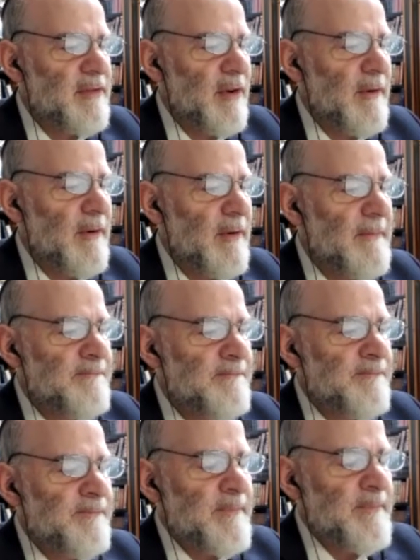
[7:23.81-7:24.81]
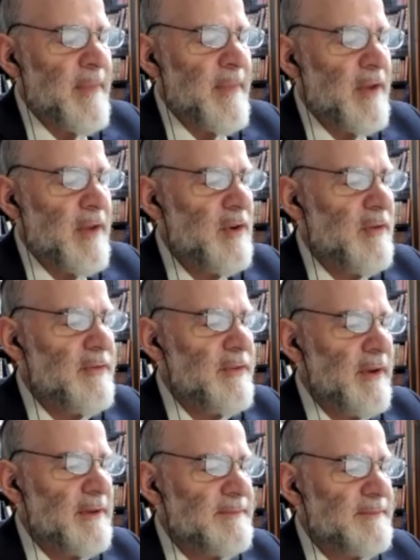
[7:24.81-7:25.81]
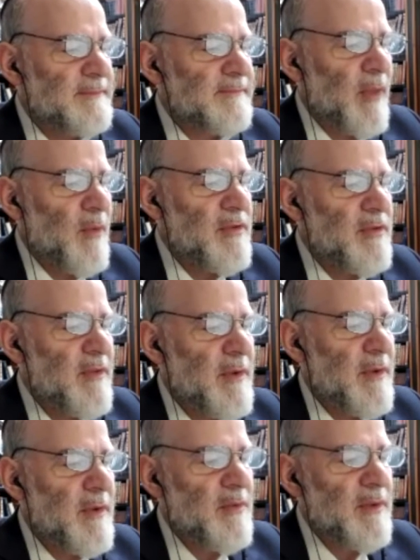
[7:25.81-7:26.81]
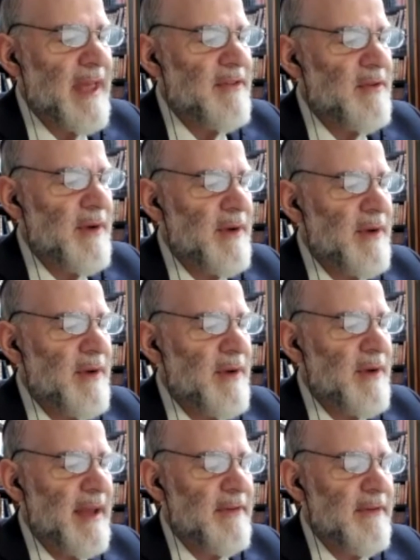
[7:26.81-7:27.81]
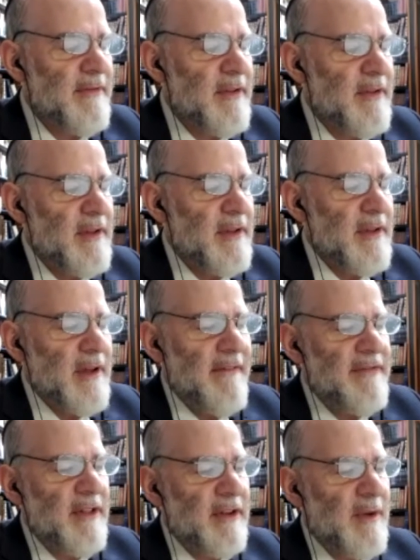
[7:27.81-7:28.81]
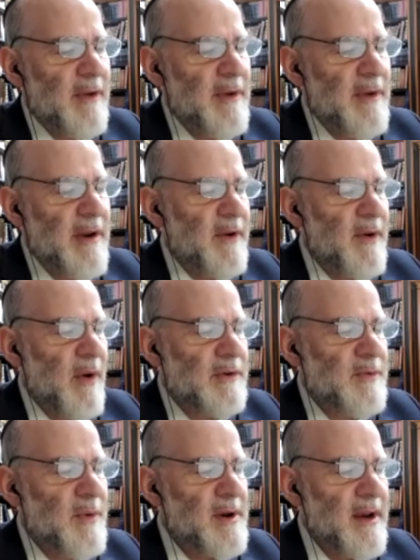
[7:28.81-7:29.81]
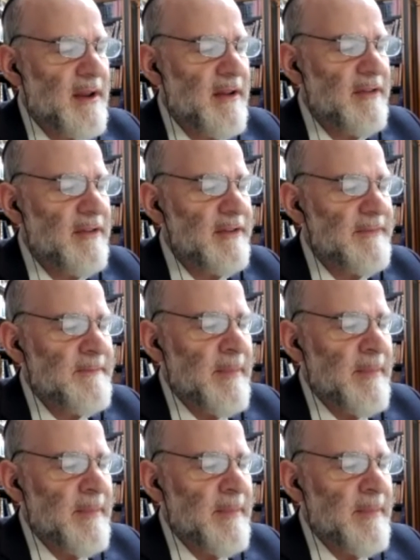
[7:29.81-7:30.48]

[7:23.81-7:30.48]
So tiyufta, we see that we don't really have the right type of silk. We didn't figure out which one it is.